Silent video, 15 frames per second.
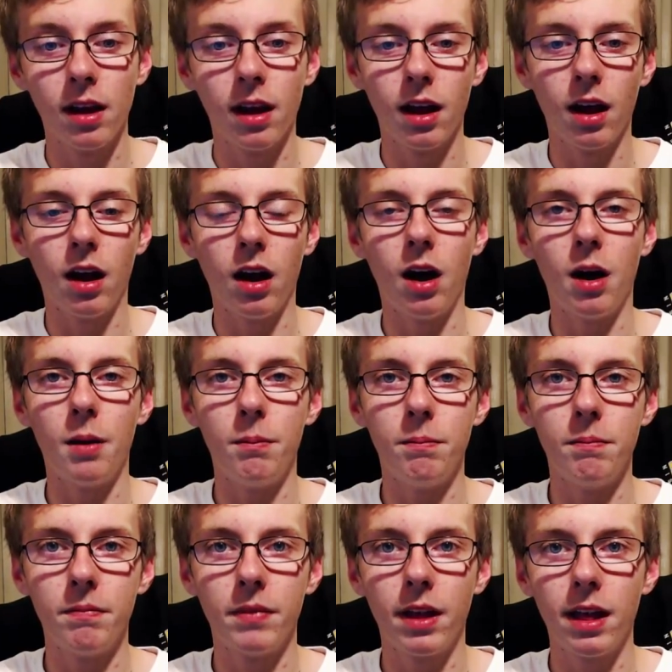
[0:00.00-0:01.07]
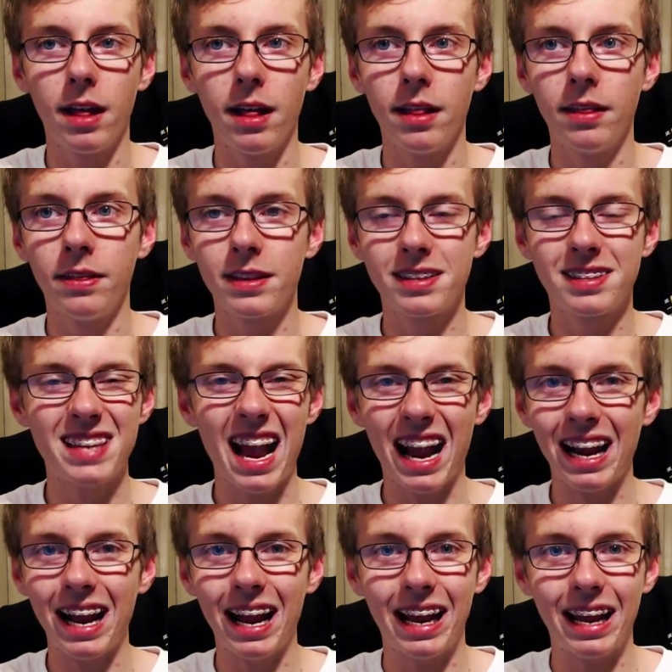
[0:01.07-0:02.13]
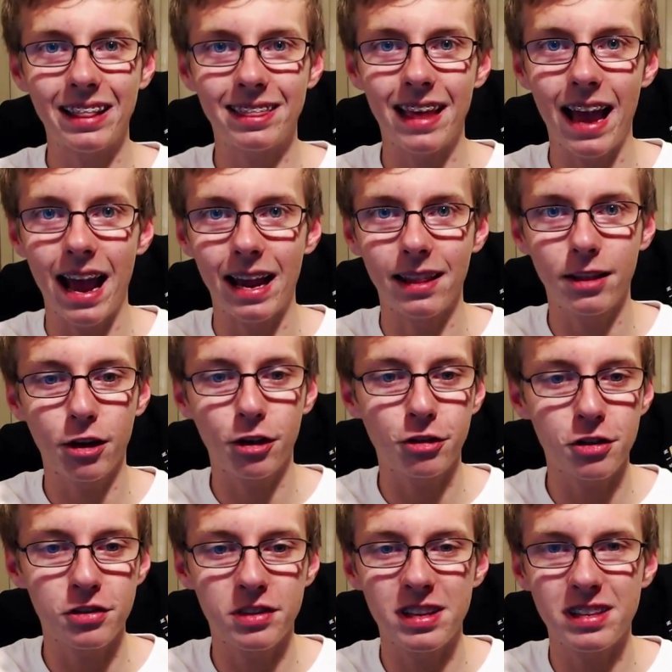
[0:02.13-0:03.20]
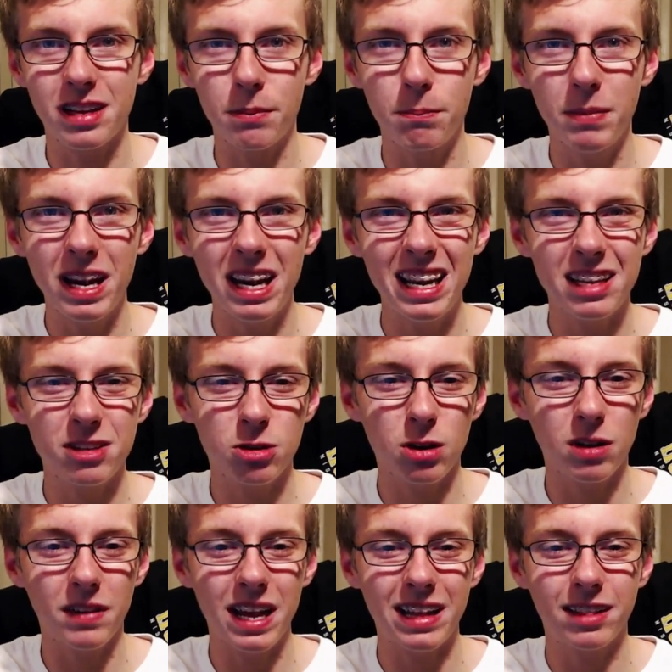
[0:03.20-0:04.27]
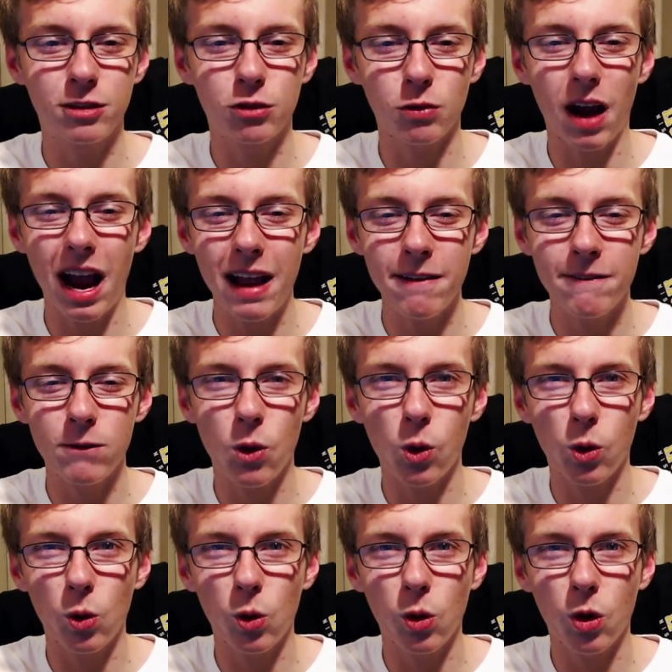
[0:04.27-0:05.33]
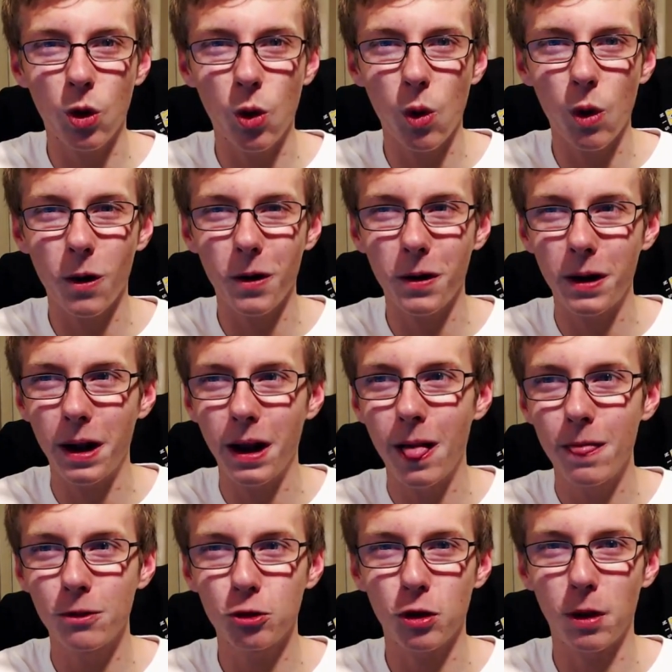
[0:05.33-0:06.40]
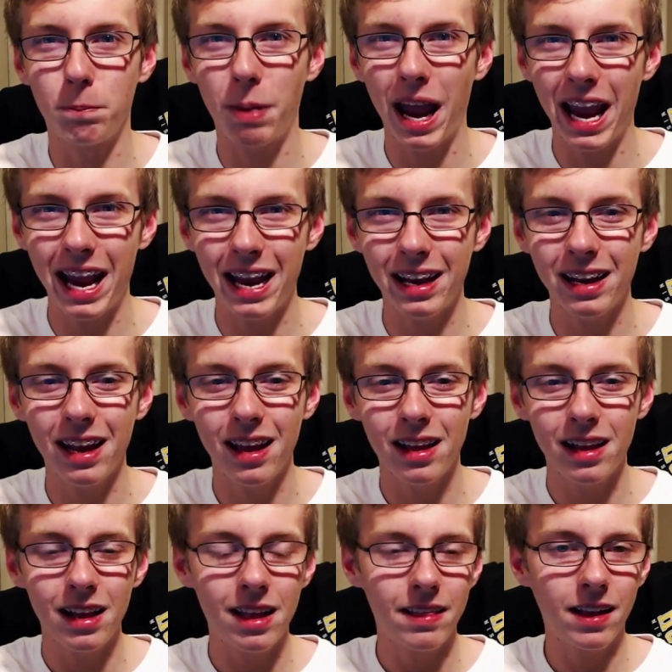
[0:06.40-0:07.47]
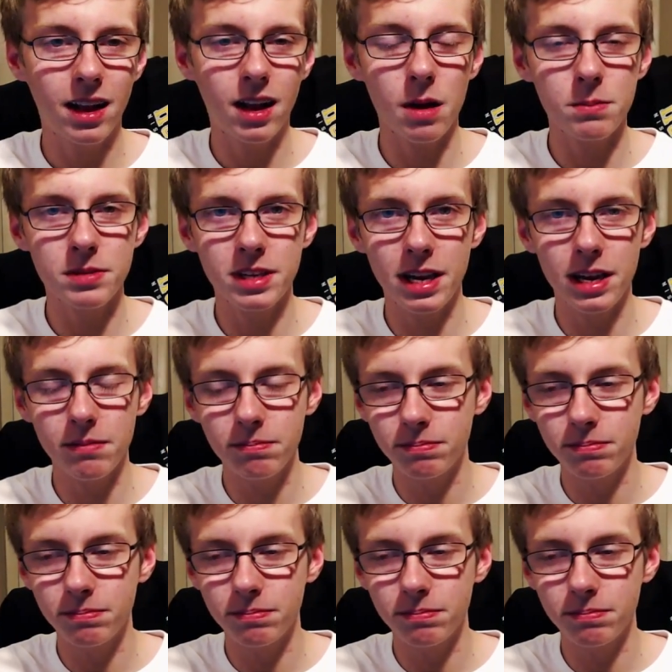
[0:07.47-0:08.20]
the second I hit that, there's just this immediate sort of like dry vocal cord sort of pain that comes in,